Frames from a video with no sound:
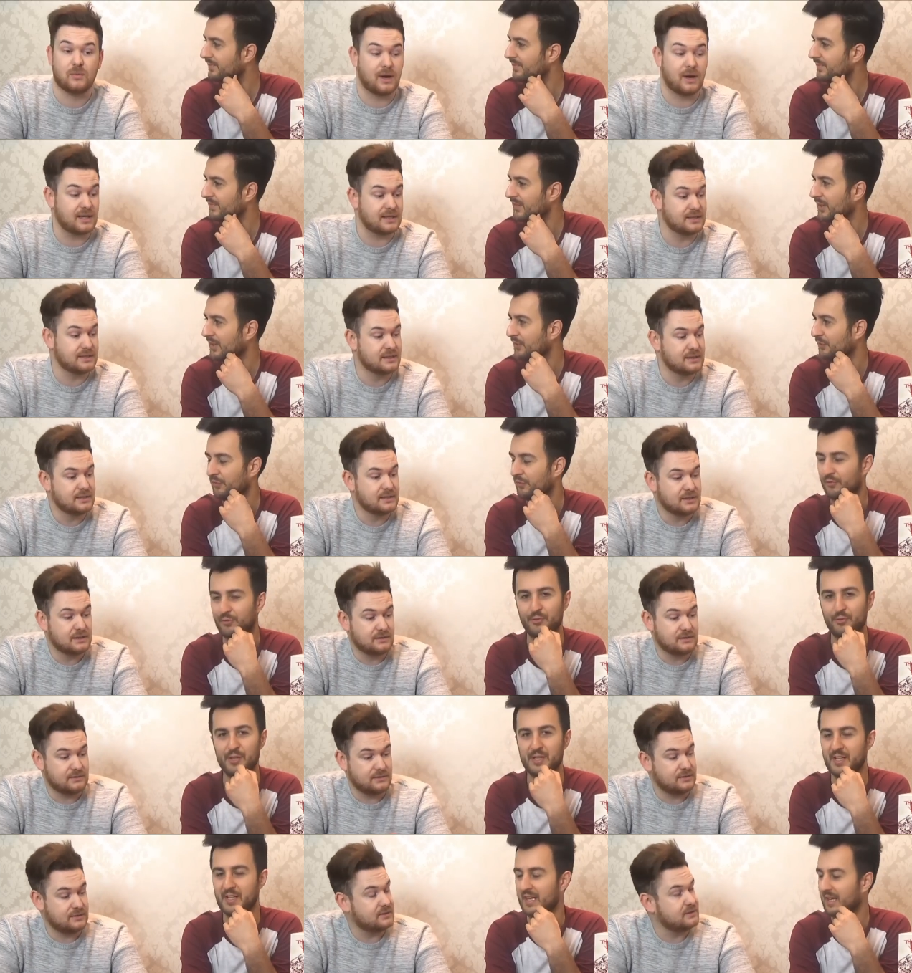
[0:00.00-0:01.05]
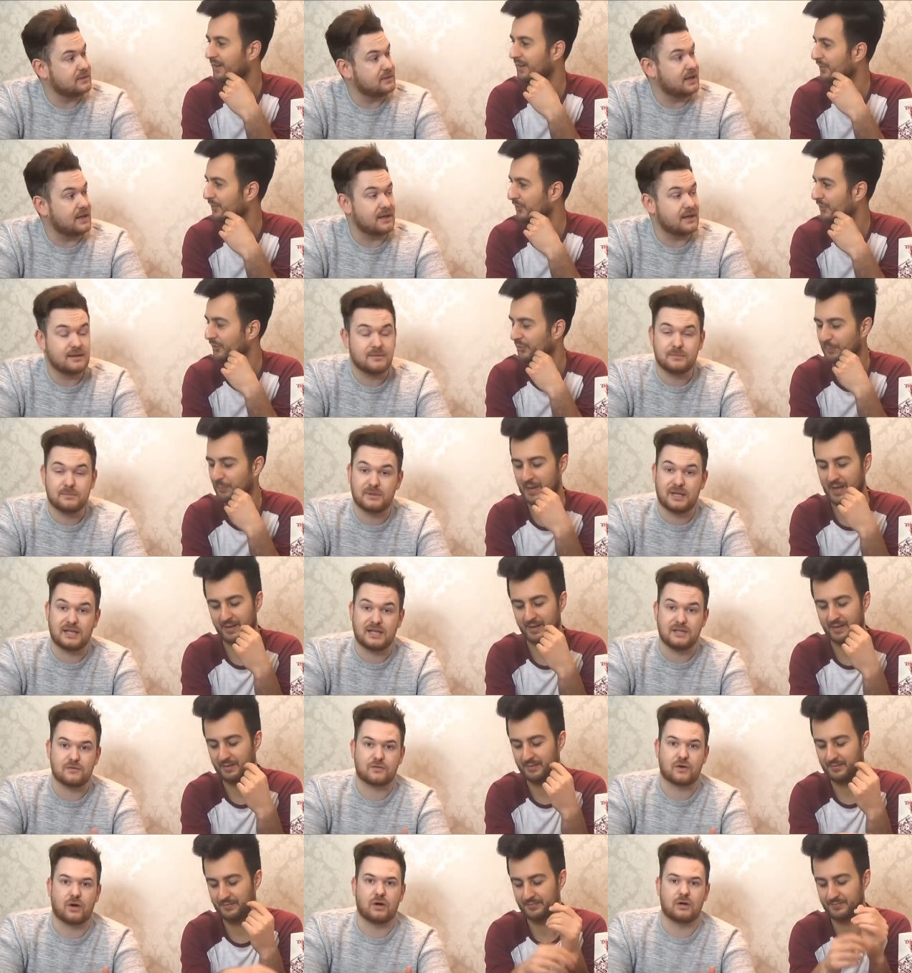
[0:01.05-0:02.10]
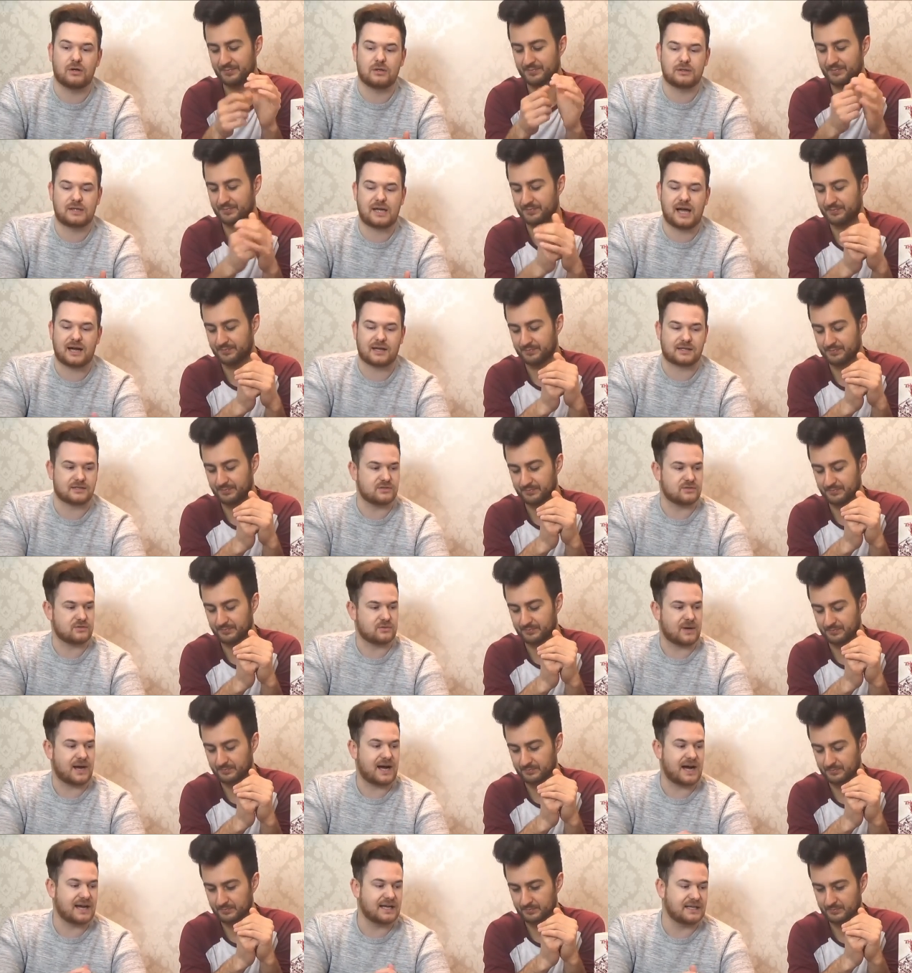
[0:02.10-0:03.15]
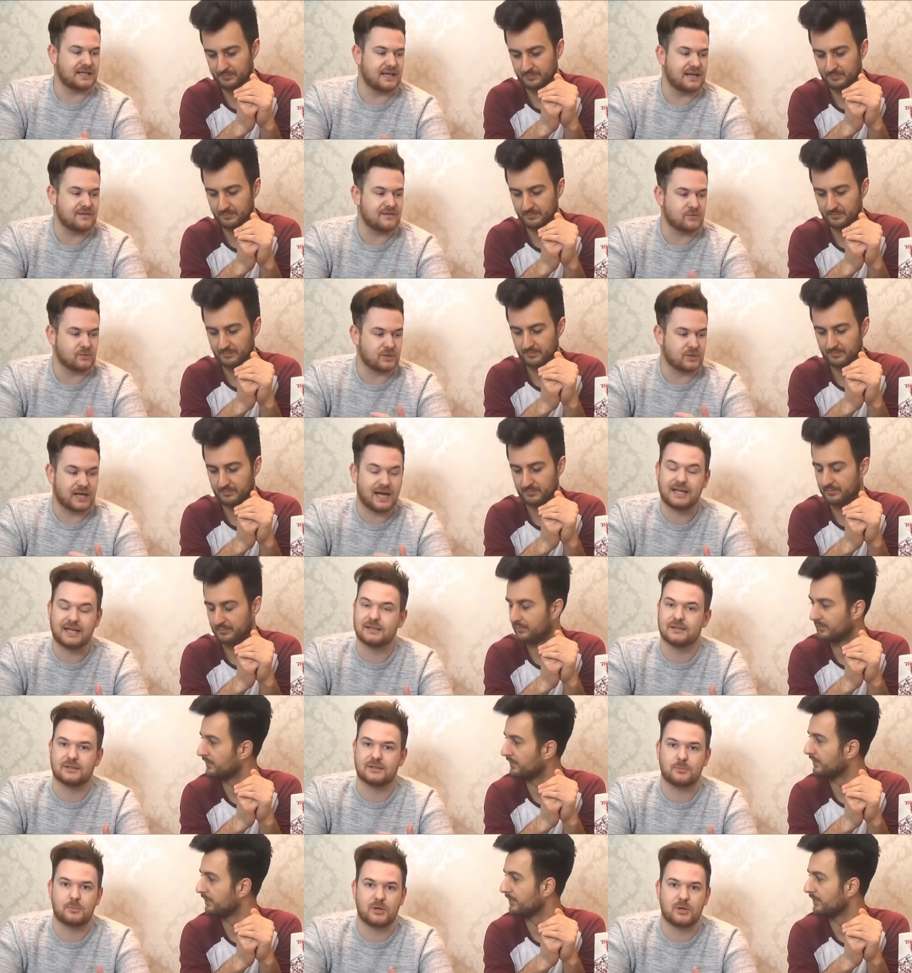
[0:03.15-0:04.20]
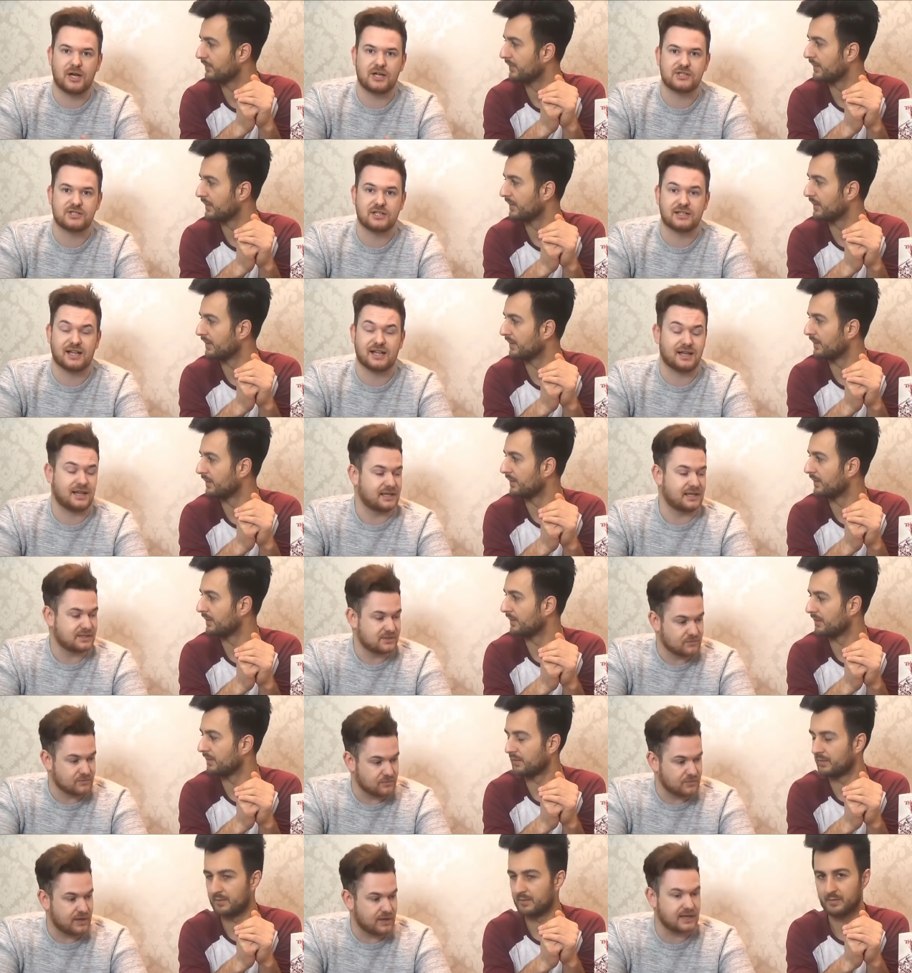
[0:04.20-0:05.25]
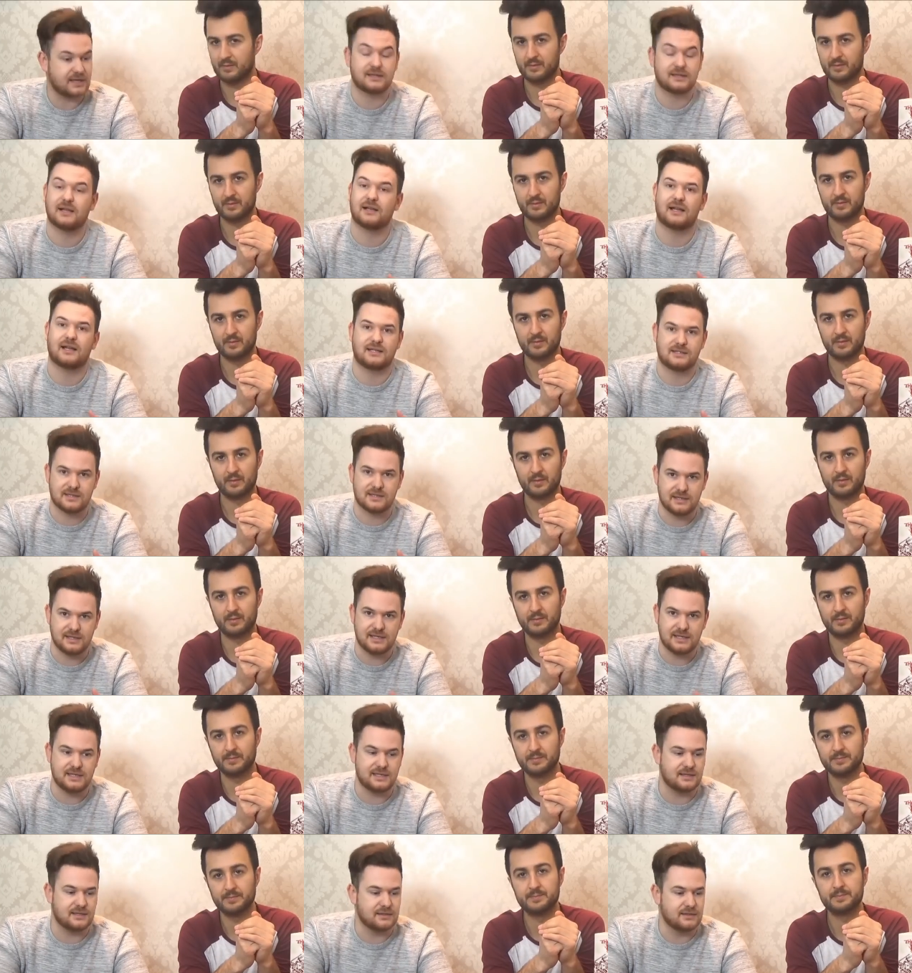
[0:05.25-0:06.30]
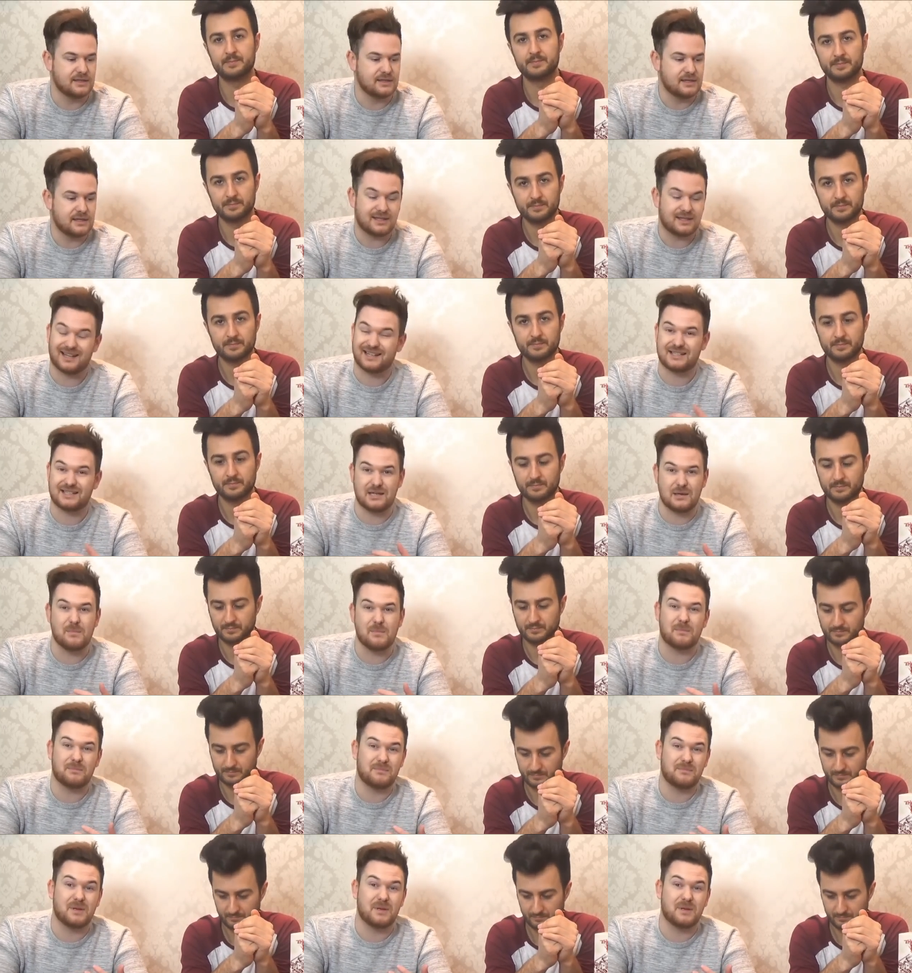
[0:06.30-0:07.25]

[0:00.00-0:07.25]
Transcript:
Speaker 1: away. Freak out, yeah. just panic. Then you've got characters who are high nerve who can handle the pressure, the likes of Rick, the likes of Negan, like seeing